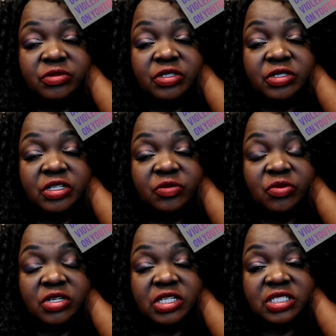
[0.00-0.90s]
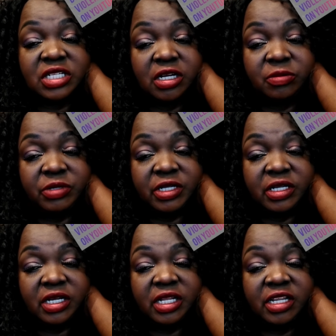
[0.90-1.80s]
in what is coming
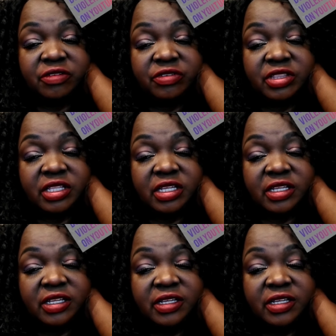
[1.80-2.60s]
and everything,